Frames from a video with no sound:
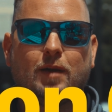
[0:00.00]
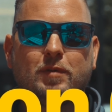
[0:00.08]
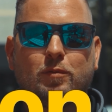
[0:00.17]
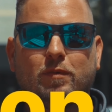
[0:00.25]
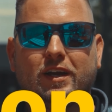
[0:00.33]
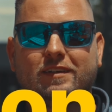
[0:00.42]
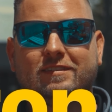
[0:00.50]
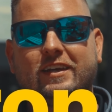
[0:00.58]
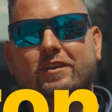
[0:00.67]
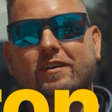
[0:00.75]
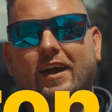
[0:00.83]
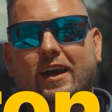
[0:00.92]
I've been with
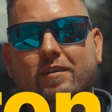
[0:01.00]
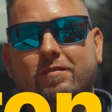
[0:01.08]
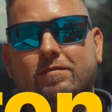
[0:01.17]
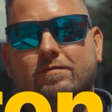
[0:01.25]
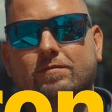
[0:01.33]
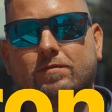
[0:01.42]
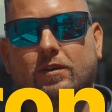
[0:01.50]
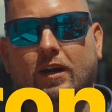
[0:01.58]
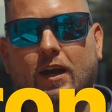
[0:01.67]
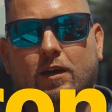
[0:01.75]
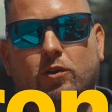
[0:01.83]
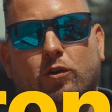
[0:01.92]
Senior Life
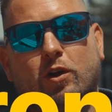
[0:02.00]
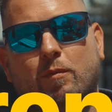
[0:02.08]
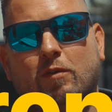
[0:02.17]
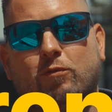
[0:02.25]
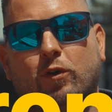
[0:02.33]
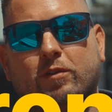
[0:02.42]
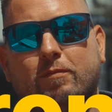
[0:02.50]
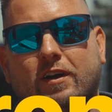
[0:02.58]
for uh, going on my fourth